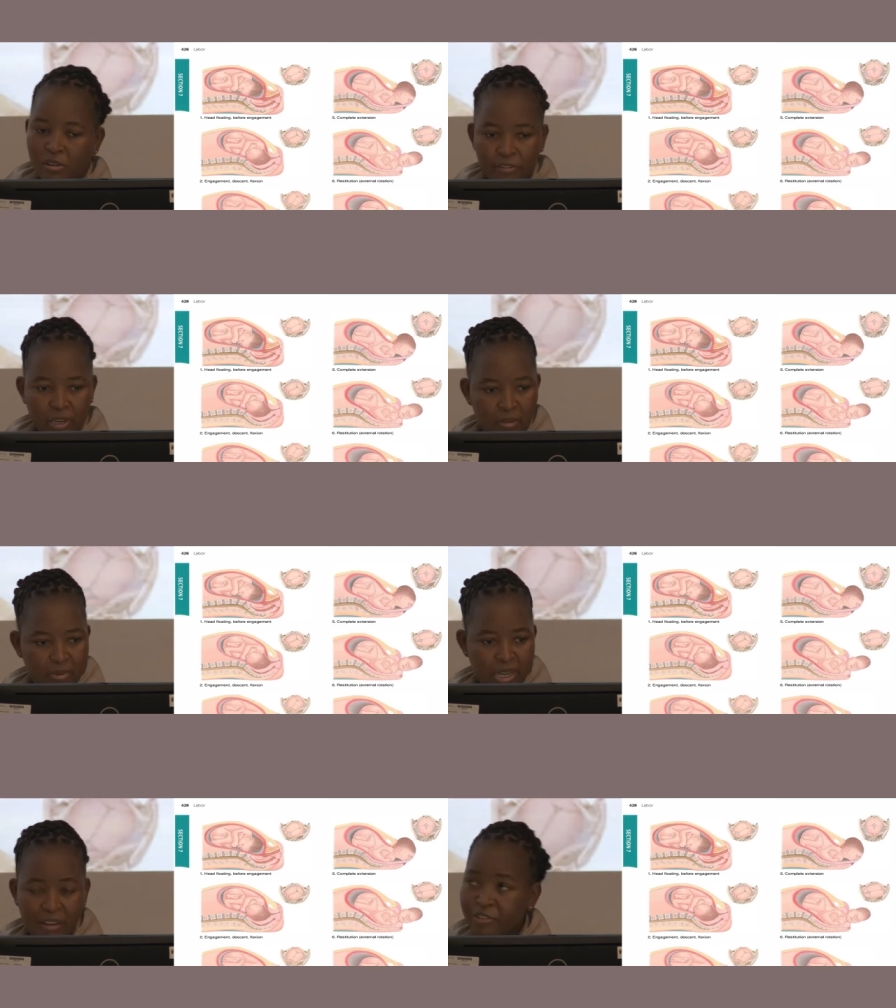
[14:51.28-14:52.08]
of
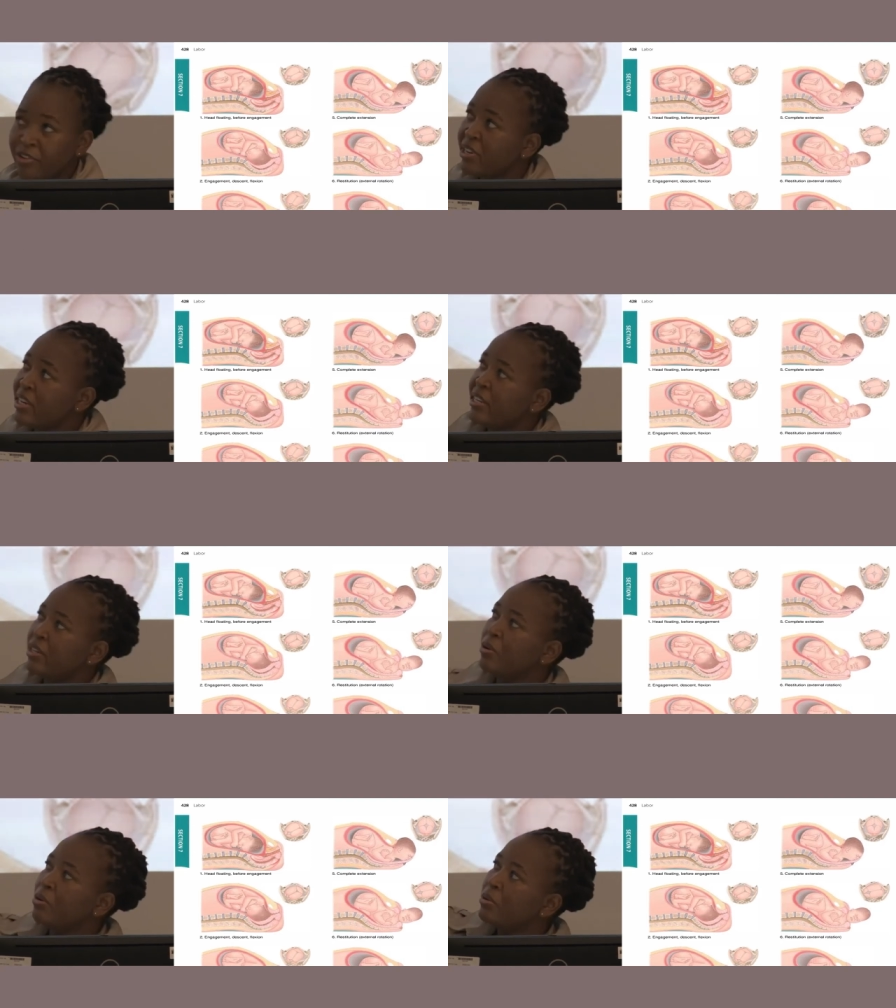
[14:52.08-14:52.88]
labor. Unfortunately,
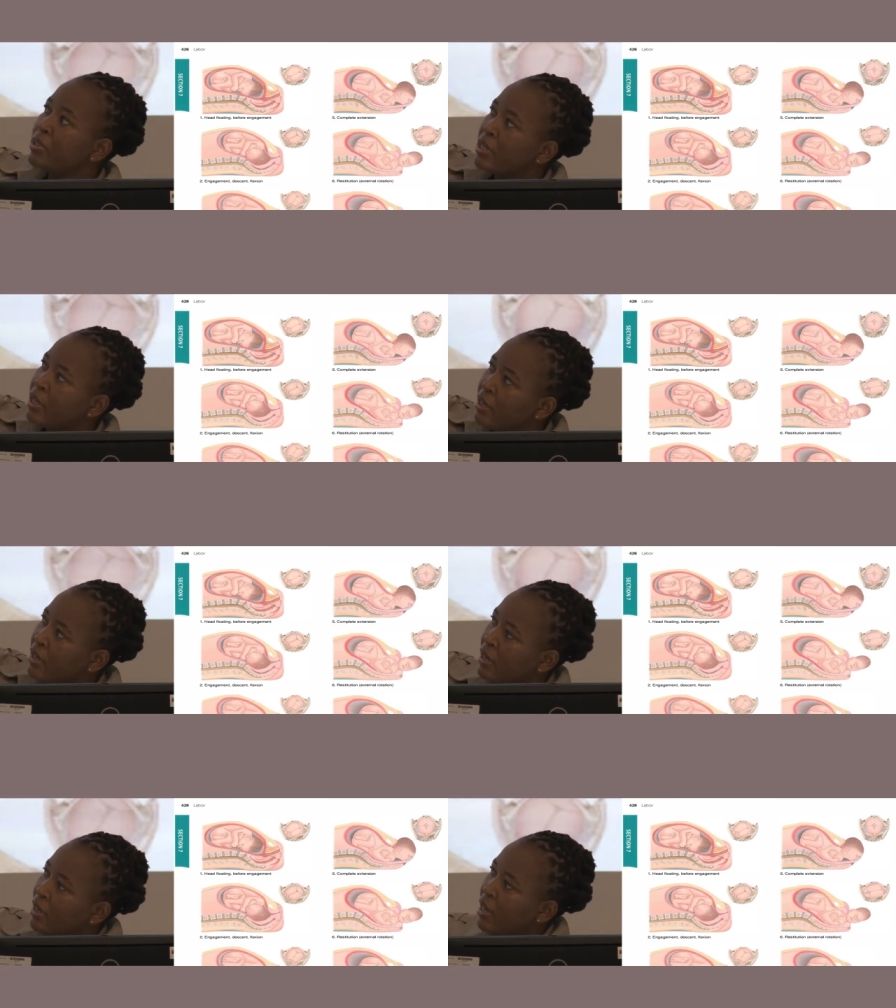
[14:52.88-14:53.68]
it goes
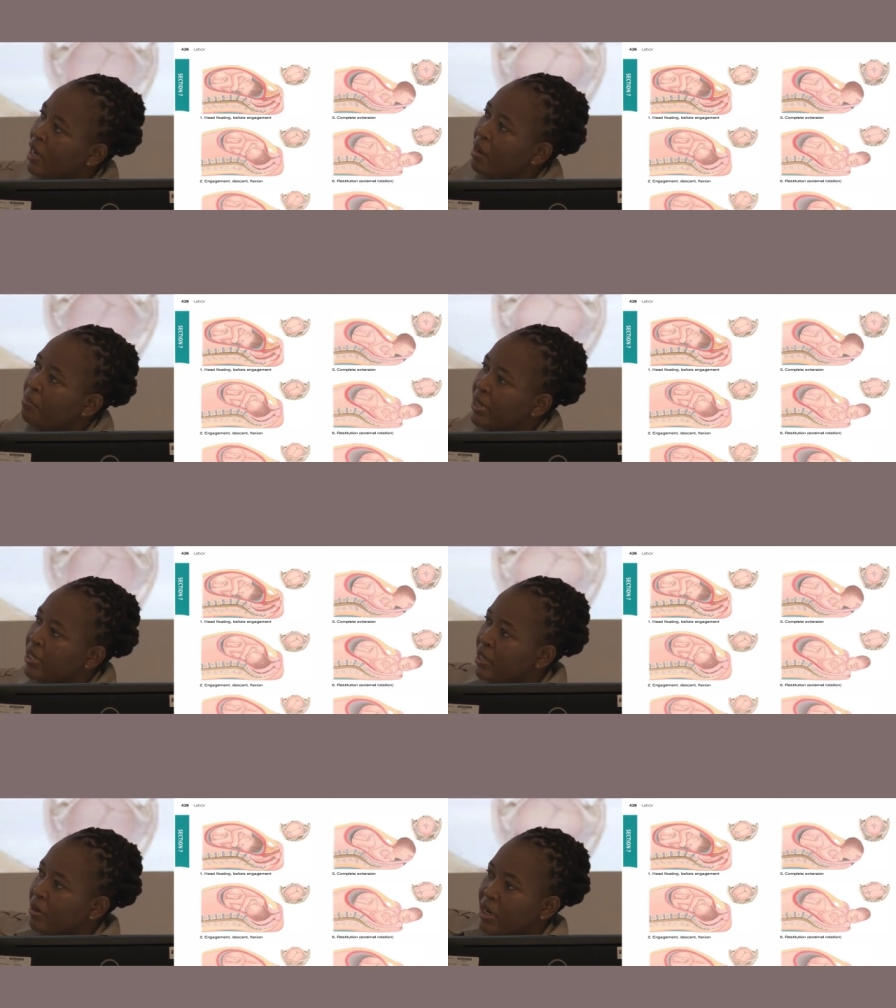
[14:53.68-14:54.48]
up
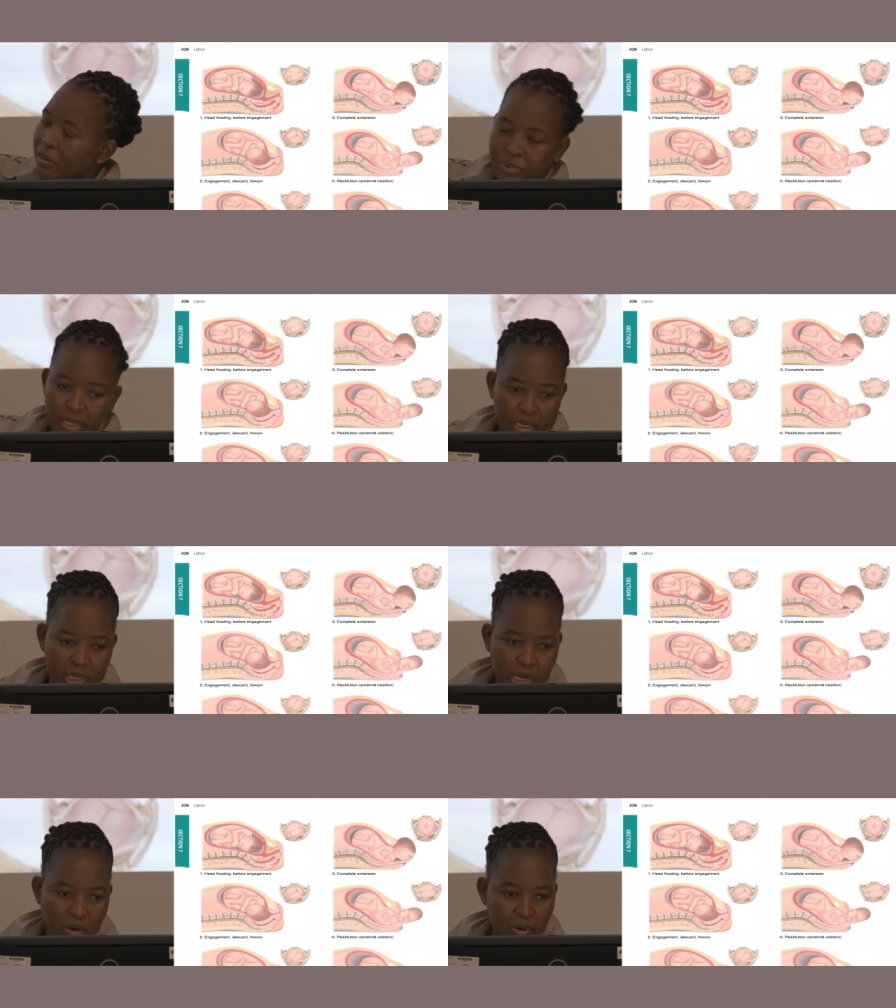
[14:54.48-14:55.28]
and down, up and
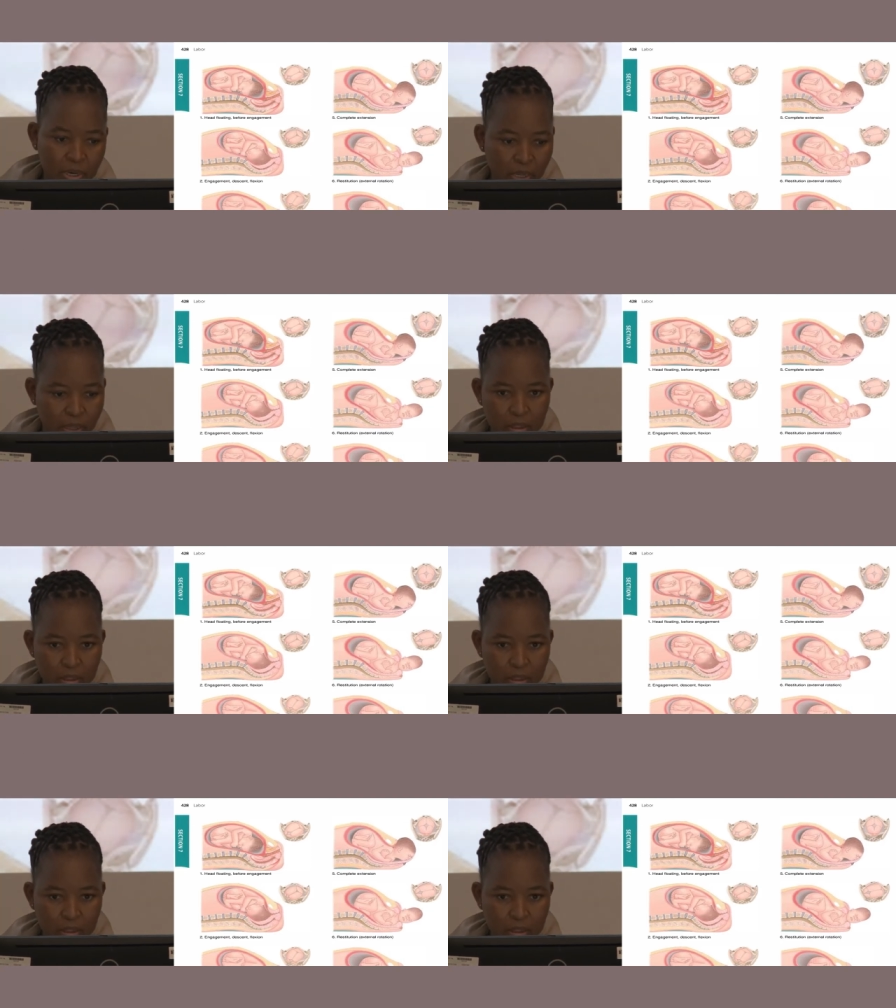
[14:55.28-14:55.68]
down.